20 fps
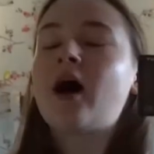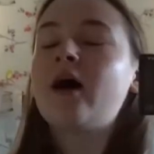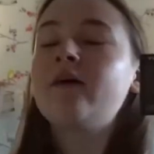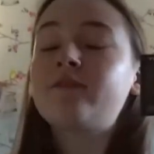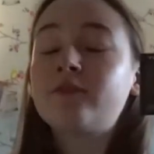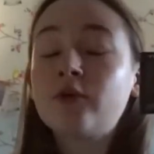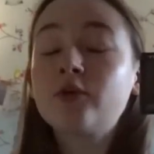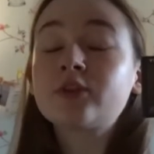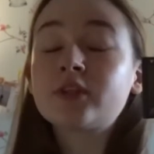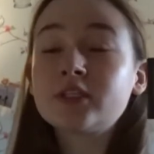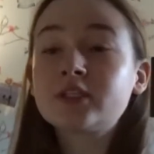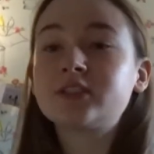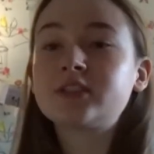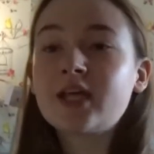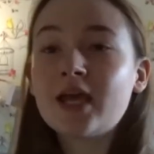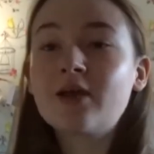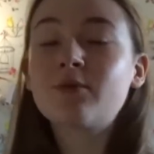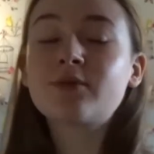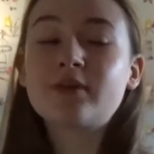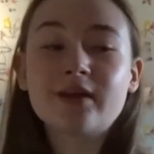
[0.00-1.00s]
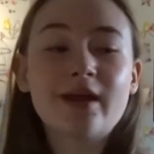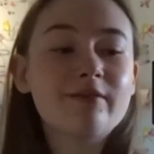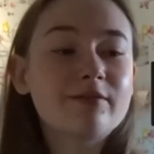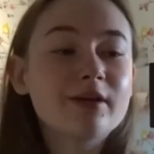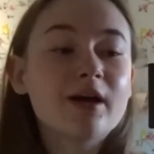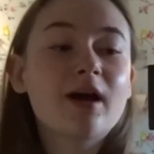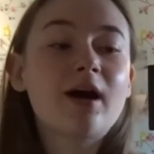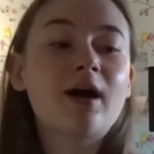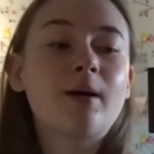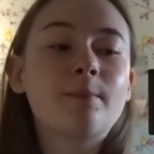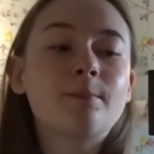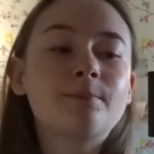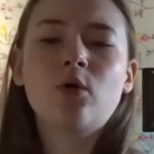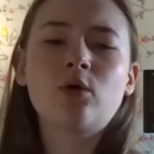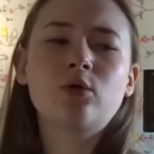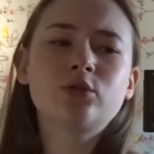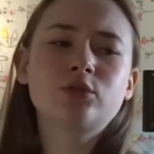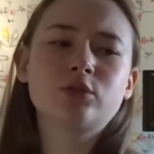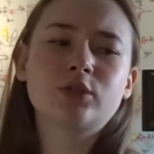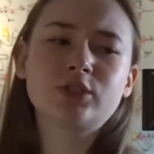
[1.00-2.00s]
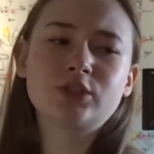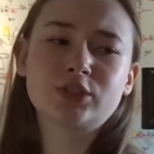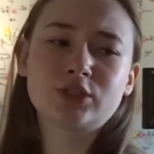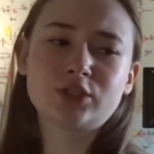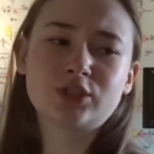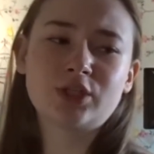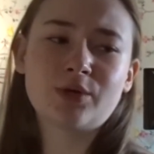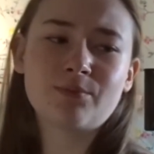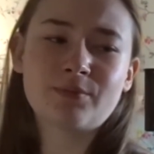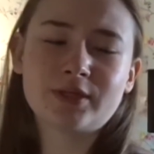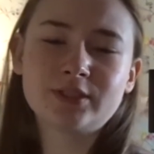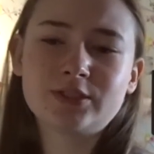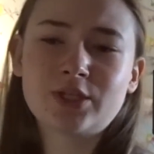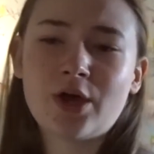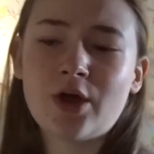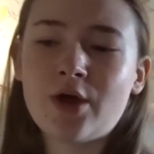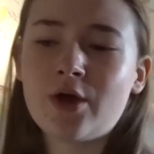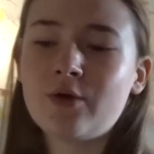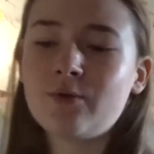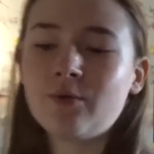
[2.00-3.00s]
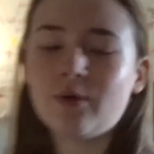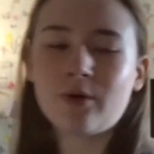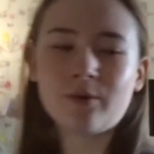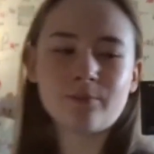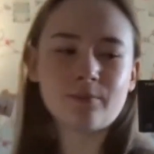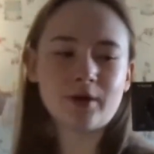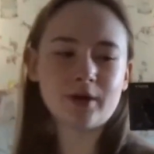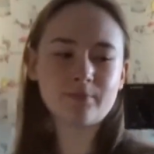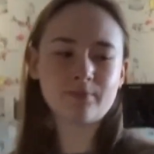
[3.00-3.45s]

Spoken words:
I thought this day would never come. Also, I just stuck my toe on my